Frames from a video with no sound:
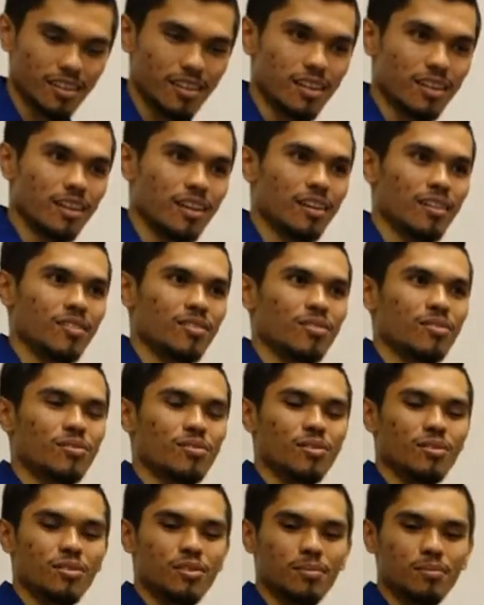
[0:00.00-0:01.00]
And
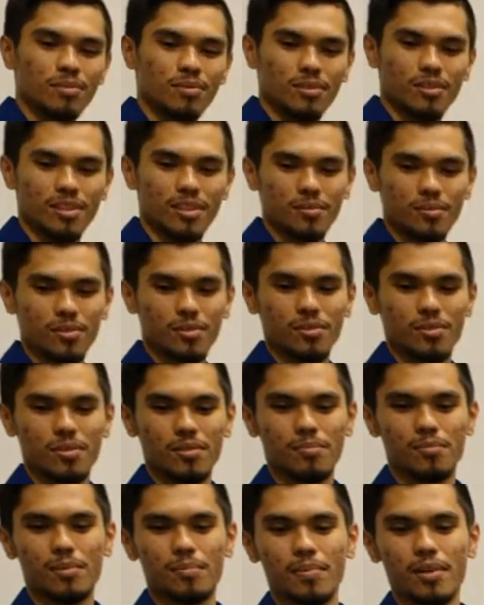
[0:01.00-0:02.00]
3 simple steps you
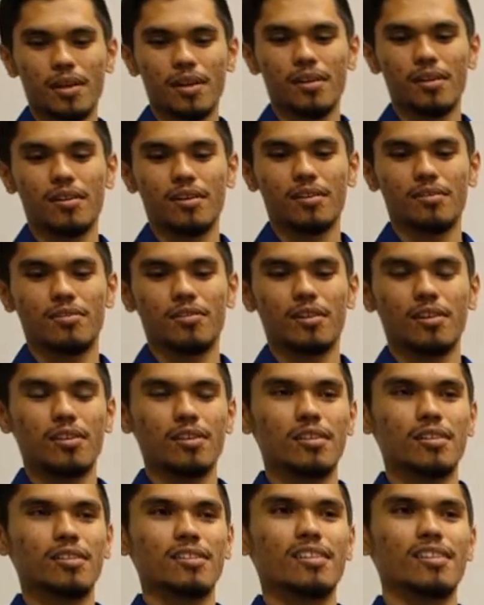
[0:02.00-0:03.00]
can prepare a
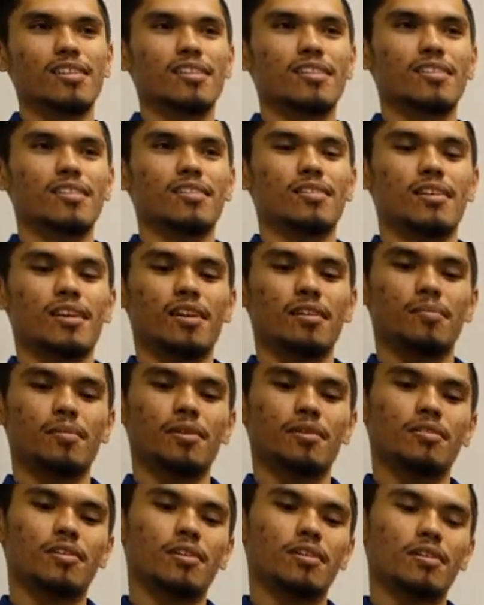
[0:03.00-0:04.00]
drawing,
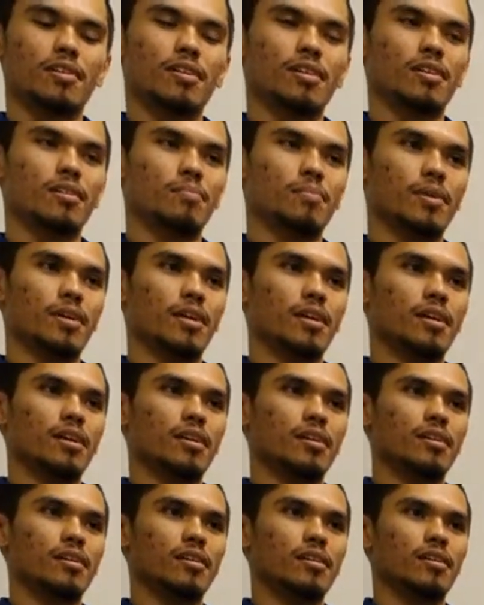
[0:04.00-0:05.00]
anime drawing,
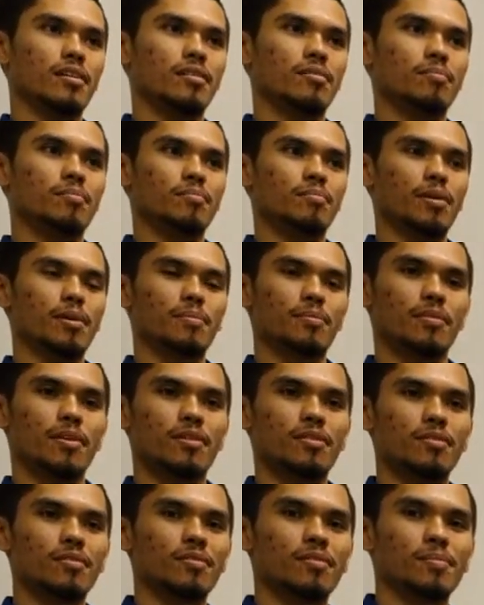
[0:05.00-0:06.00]
by
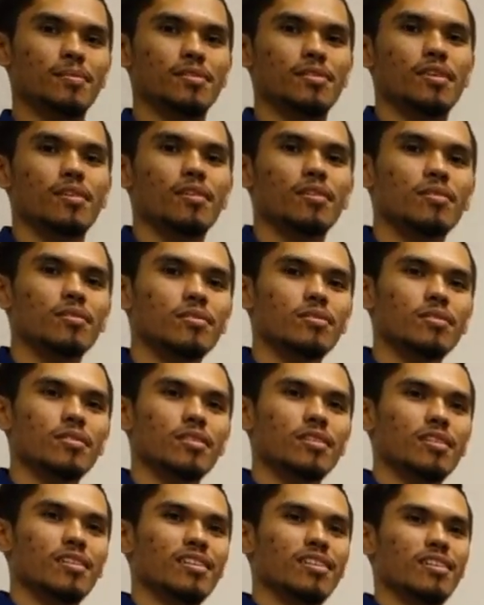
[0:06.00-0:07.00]
preparation of the materials,
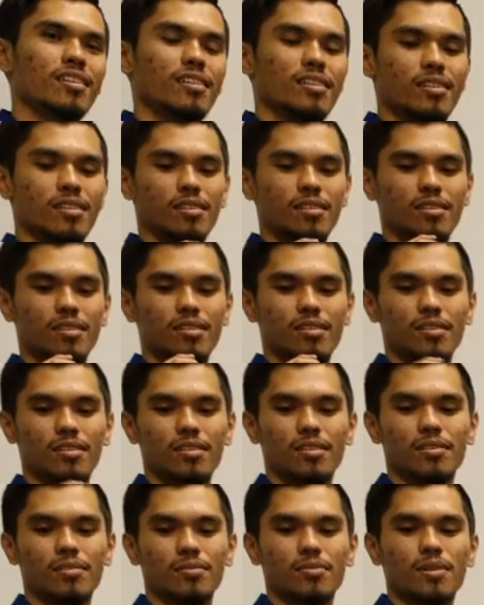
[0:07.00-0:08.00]

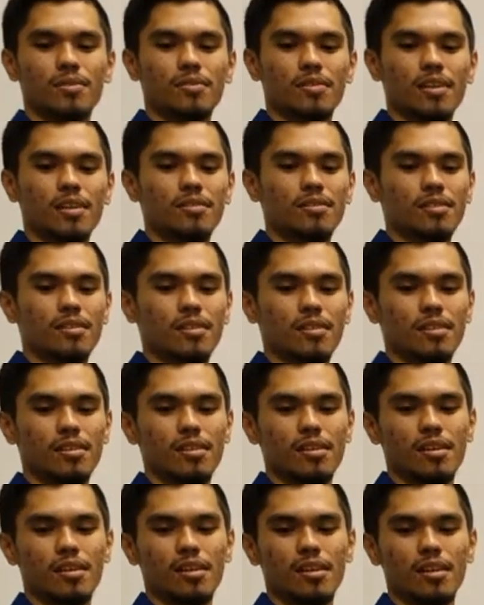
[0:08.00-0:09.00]
the rough sketching,
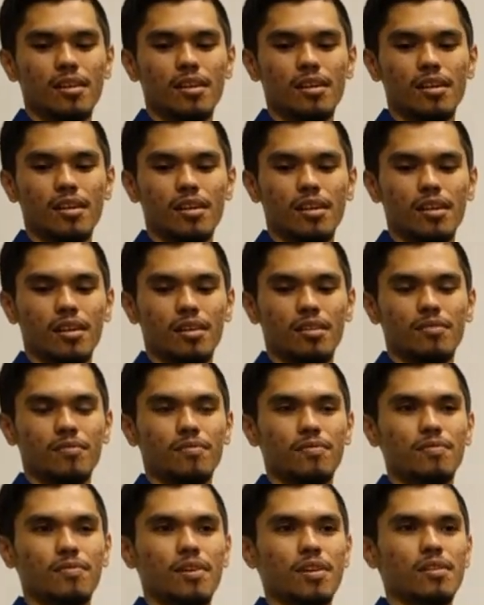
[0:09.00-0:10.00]
and
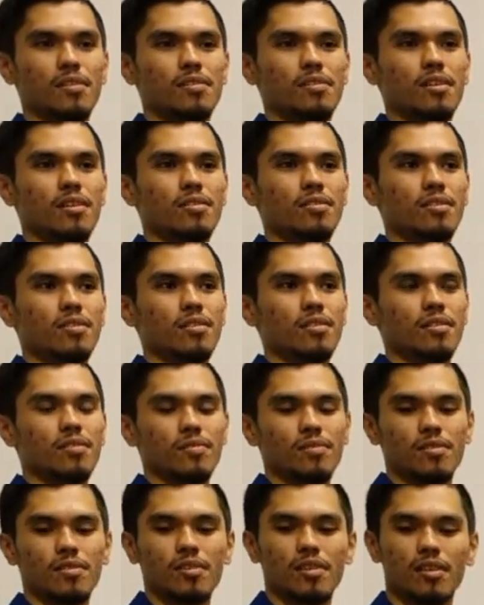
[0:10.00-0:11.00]
finalization
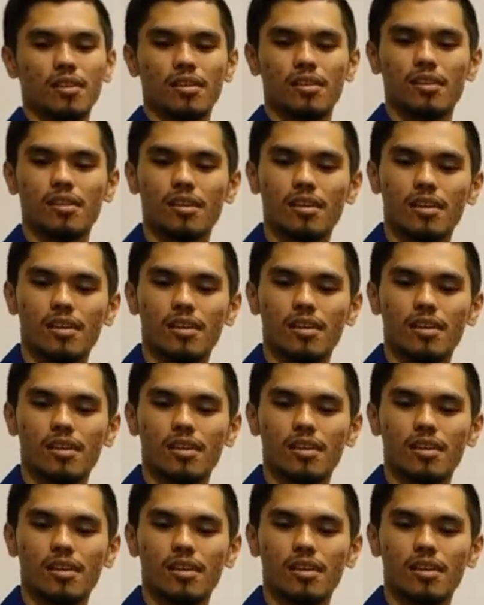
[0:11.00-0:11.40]
of the drawing.